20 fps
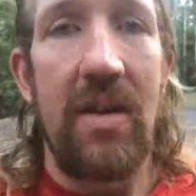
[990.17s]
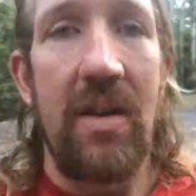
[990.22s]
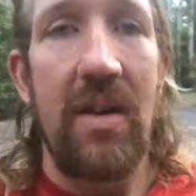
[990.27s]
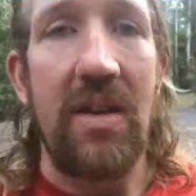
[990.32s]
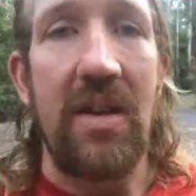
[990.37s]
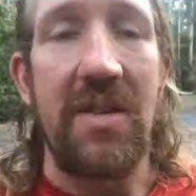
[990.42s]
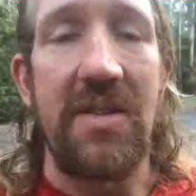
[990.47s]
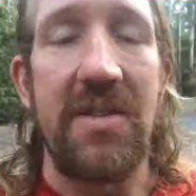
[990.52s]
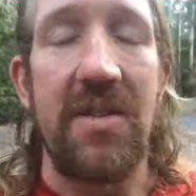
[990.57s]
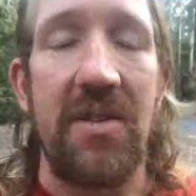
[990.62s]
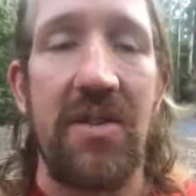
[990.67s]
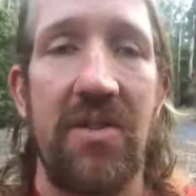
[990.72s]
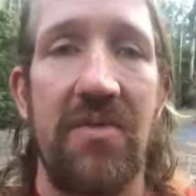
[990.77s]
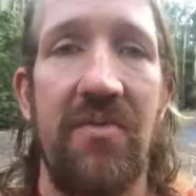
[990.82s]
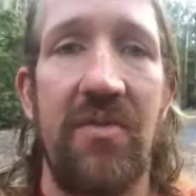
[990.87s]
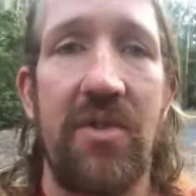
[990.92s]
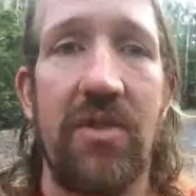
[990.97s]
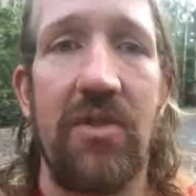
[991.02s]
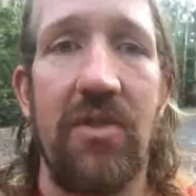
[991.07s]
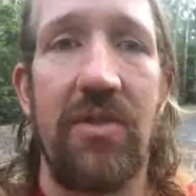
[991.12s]
I guess I
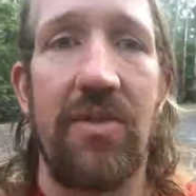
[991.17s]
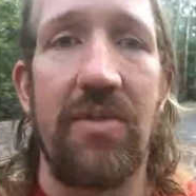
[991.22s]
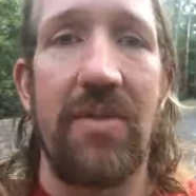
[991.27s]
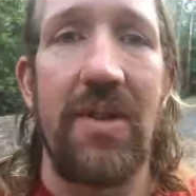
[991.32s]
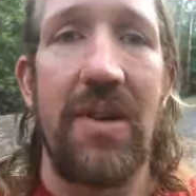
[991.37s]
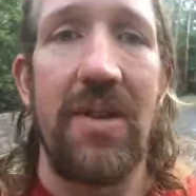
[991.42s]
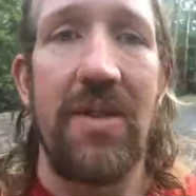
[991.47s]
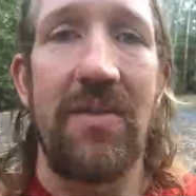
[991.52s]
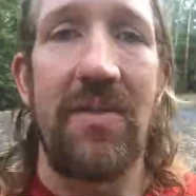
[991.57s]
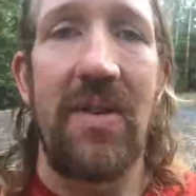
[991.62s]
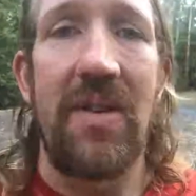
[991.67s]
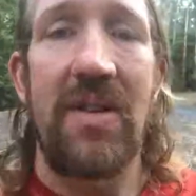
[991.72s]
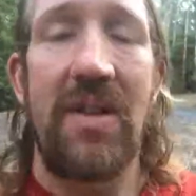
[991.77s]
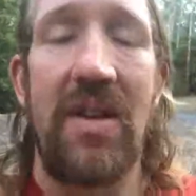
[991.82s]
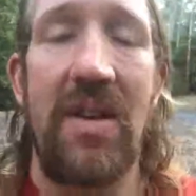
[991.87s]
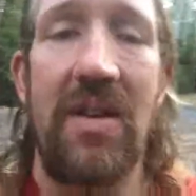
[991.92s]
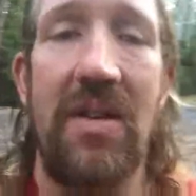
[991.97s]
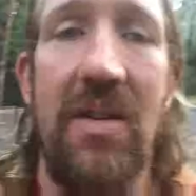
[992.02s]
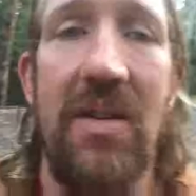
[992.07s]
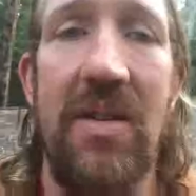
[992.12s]
can record throughout the run
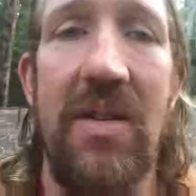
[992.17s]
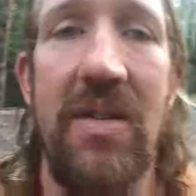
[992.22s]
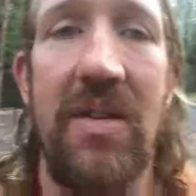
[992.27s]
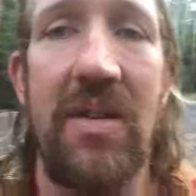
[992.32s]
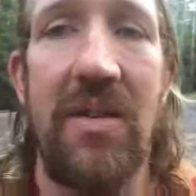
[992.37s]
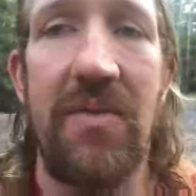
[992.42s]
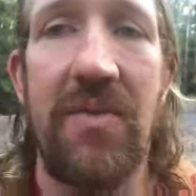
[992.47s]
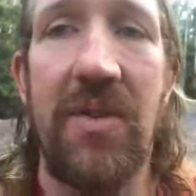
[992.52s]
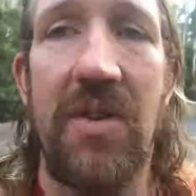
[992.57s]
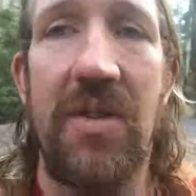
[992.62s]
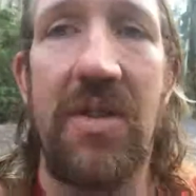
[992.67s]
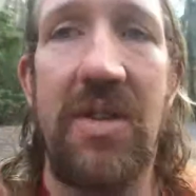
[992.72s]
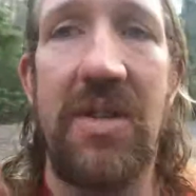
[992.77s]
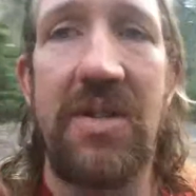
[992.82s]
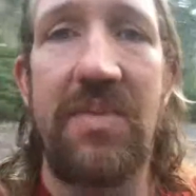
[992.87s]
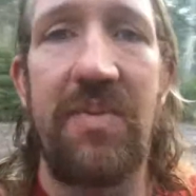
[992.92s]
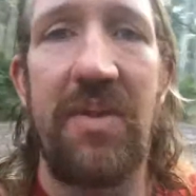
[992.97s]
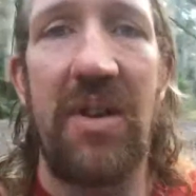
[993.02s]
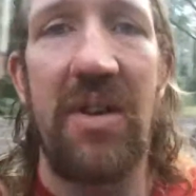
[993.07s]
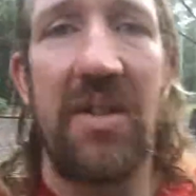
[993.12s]
now that I've got
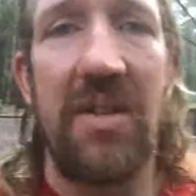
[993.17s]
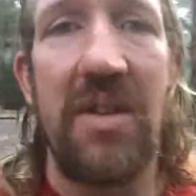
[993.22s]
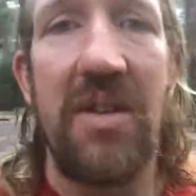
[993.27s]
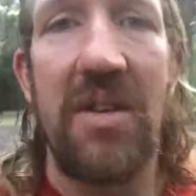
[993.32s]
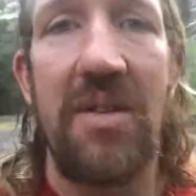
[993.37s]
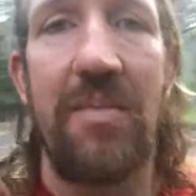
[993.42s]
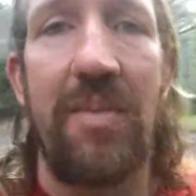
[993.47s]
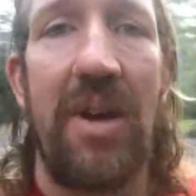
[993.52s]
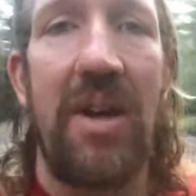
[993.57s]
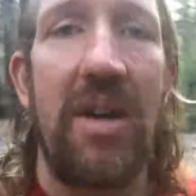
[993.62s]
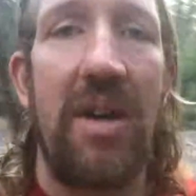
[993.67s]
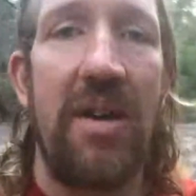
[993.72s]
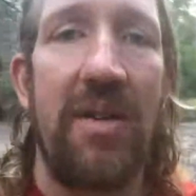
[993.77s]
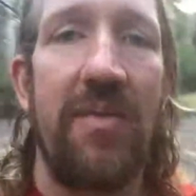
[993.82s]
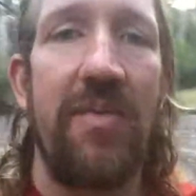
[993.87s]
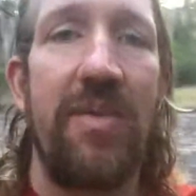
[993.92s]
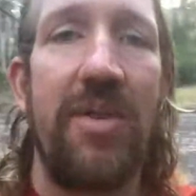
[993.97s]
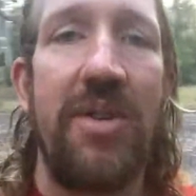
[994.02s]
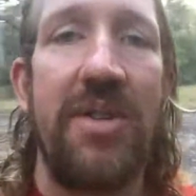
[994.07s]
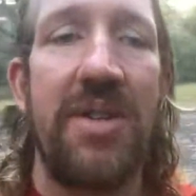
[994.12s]
this, but I think I may
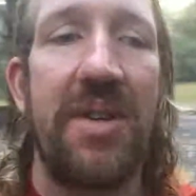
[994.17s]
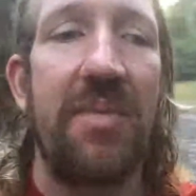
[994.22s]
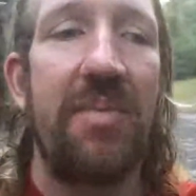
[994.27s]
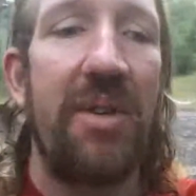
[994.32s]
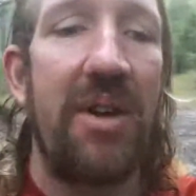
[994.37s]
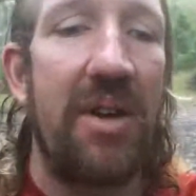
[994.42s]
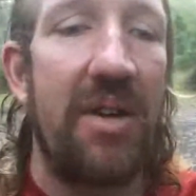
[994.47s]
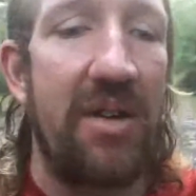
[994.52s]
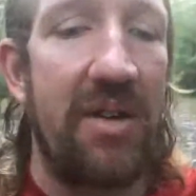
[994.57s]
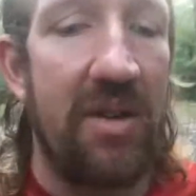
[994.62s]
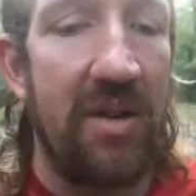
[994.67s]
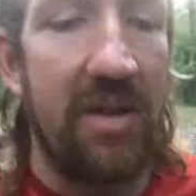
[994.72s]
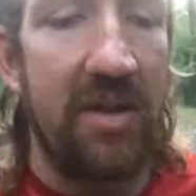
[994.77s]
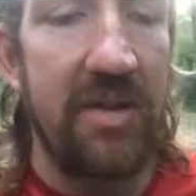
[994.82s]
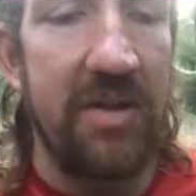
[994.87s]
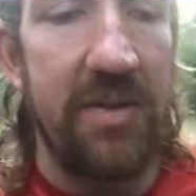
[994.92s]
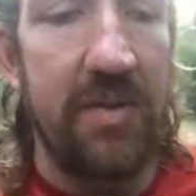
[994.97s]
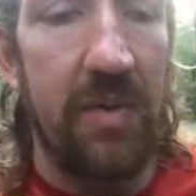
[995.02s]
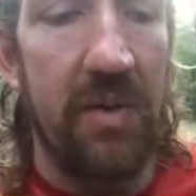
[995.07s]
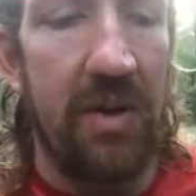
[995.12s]
have music playing
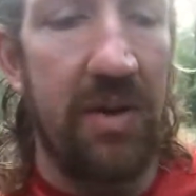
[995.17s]
as